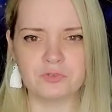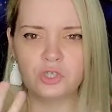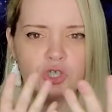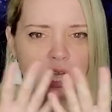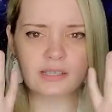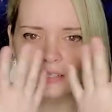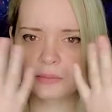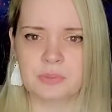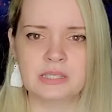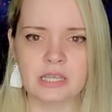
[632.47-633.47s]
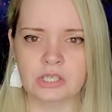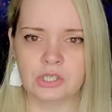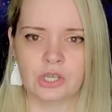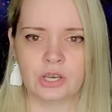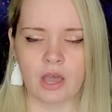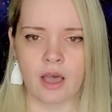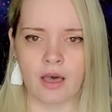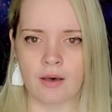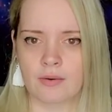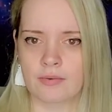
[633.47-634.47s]
juxtaposition
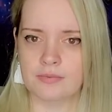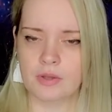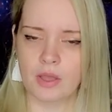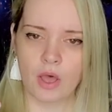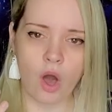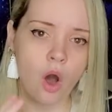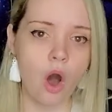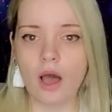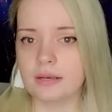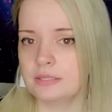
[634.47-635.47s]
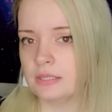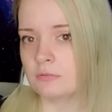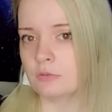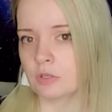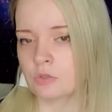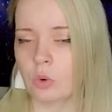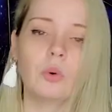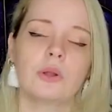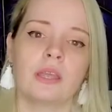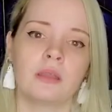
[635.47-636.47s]
of haunted
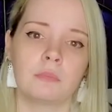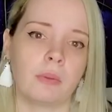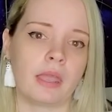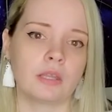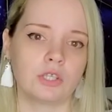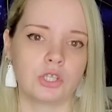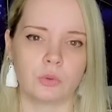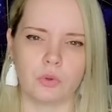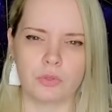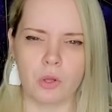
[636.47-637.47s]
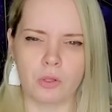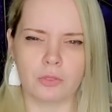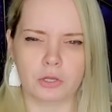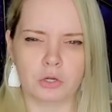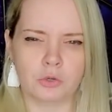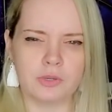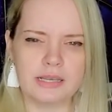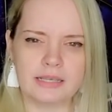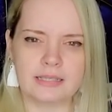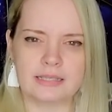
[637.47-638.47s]
Victorian mansion with all the
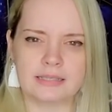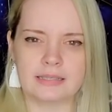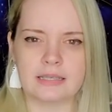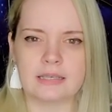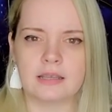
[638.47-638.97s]
creaks and